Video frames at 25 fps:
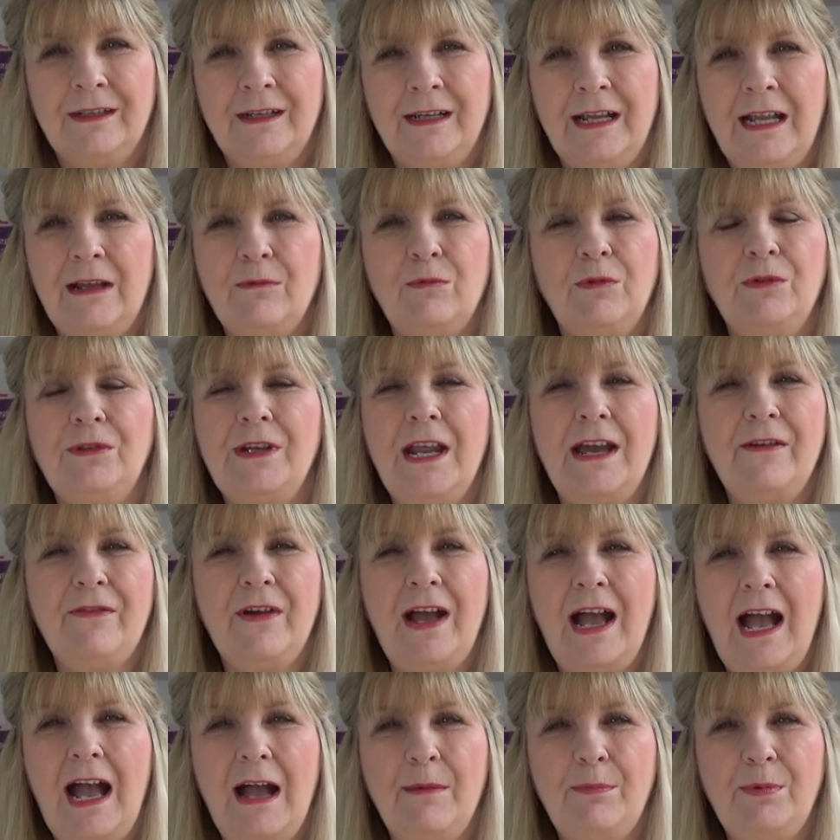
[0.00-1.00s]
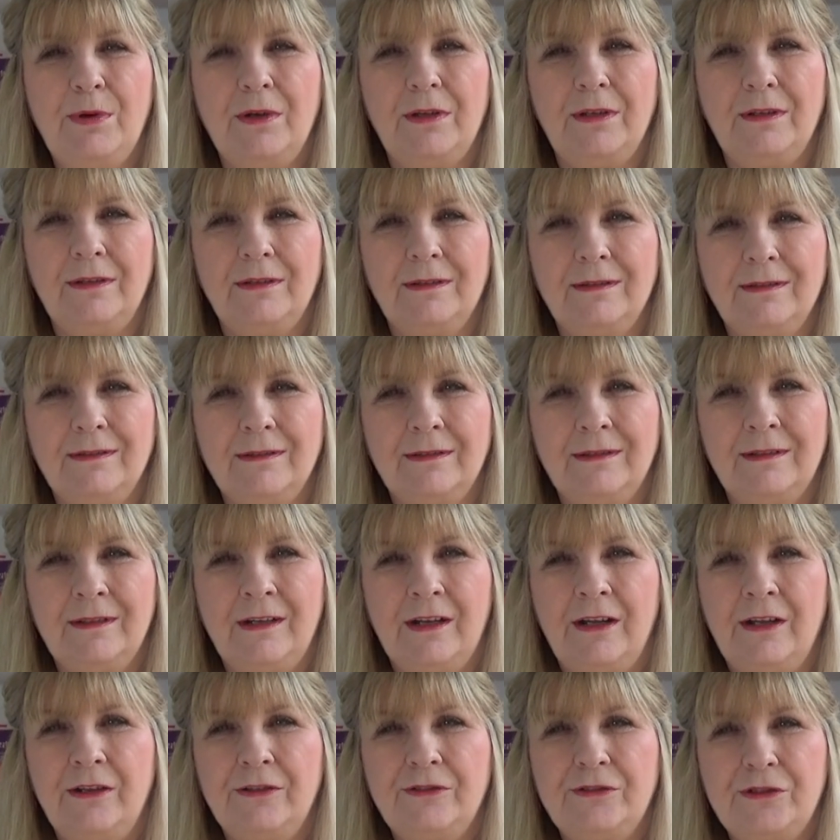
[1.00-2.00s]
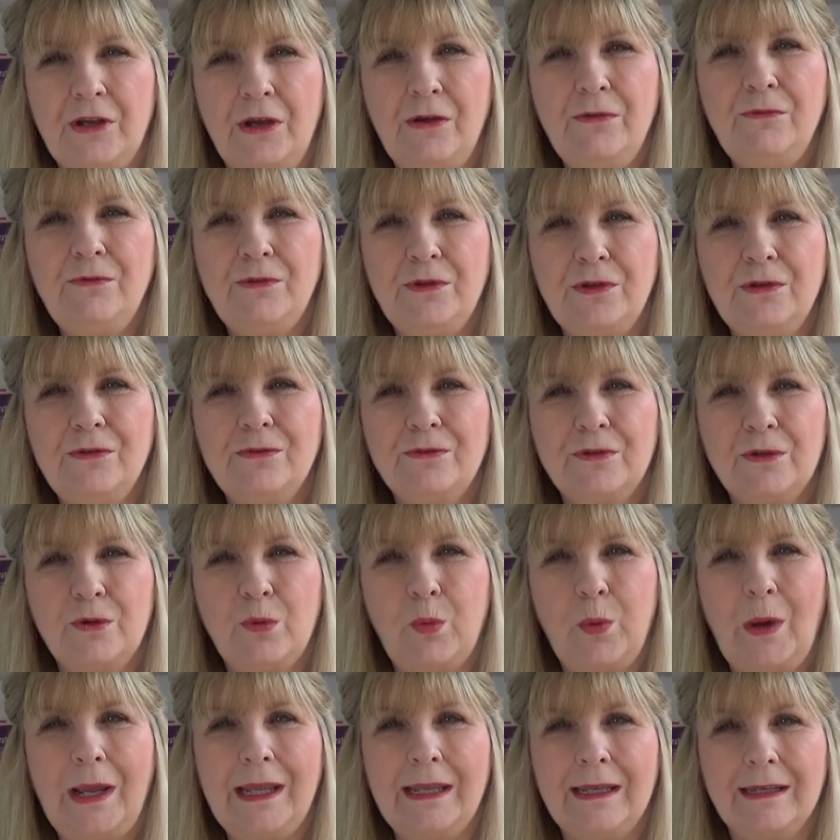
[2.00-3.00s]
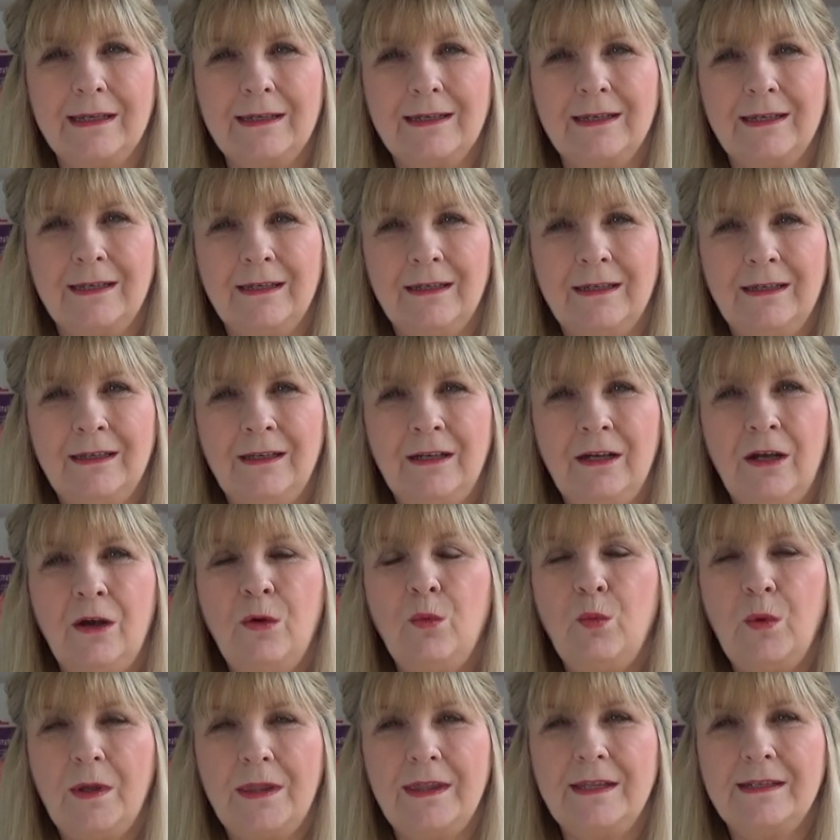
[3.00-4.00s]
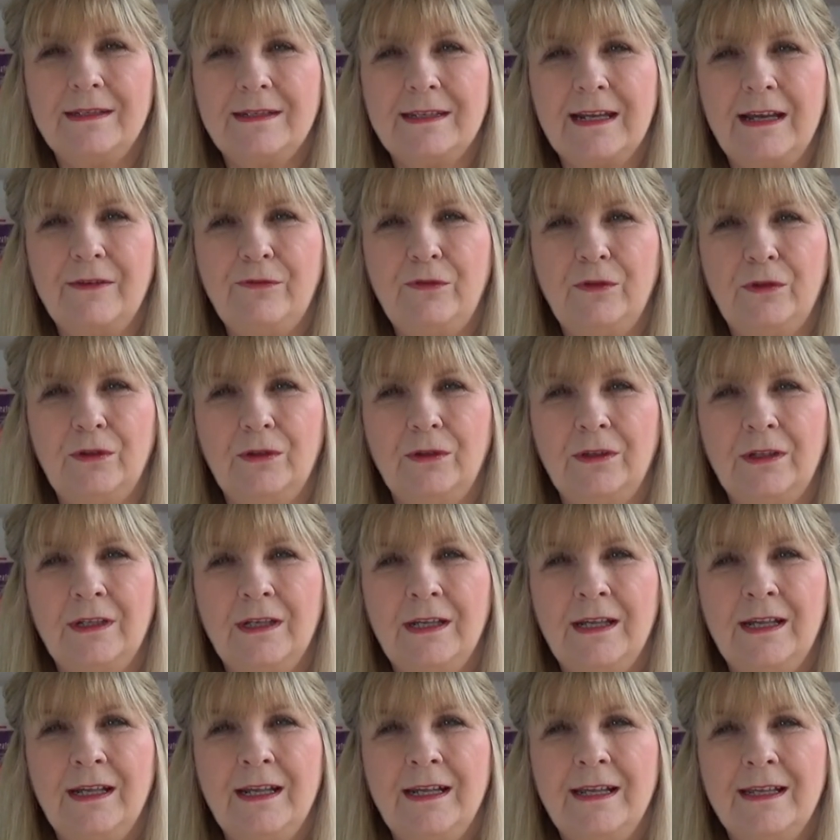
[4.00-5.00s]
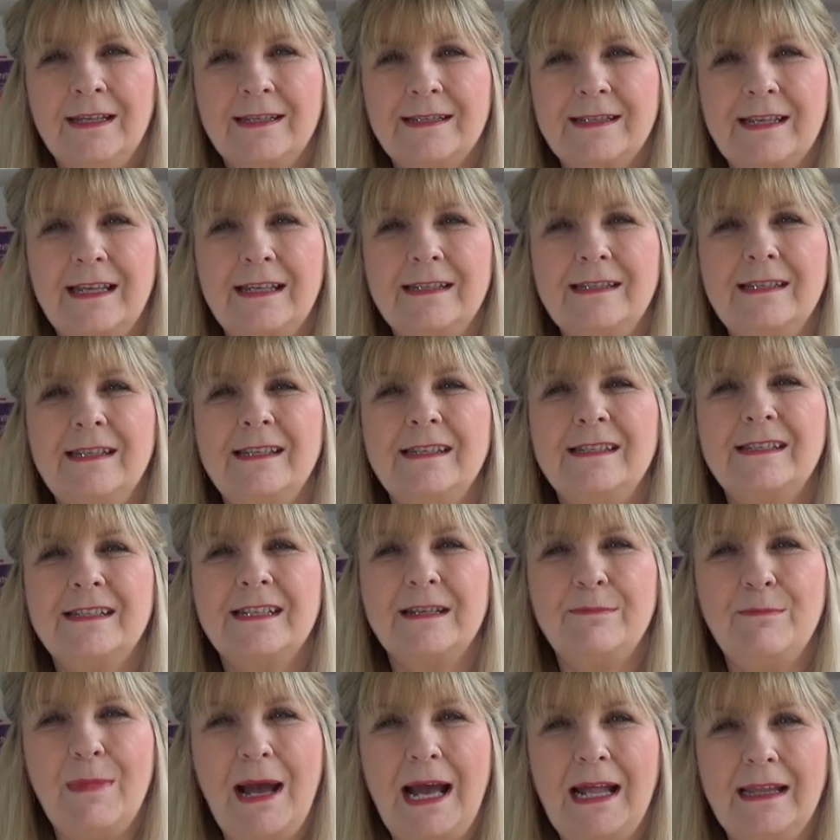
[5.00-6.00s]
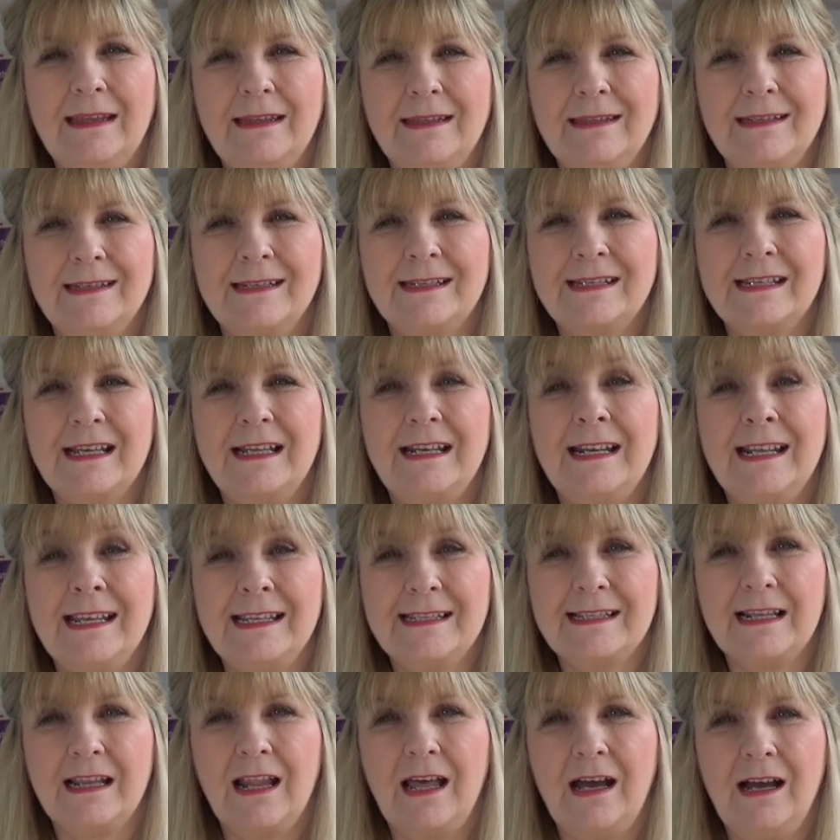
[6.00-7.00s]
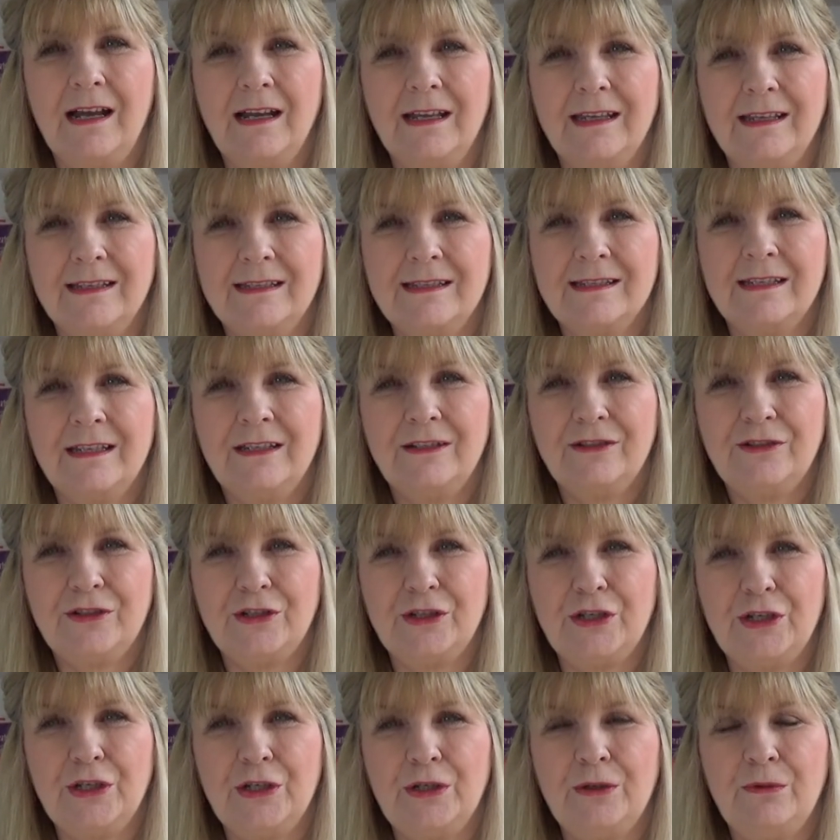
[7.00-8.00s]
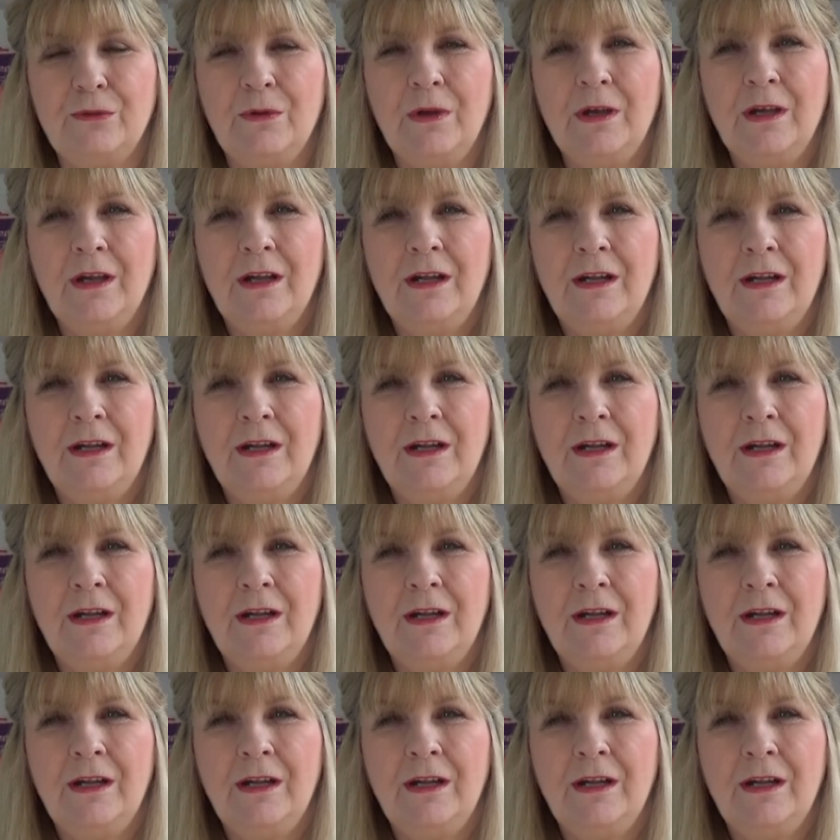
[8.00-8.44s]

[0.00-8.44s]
It will never happen. Don't you quake when the devil says his demands and his lies to you,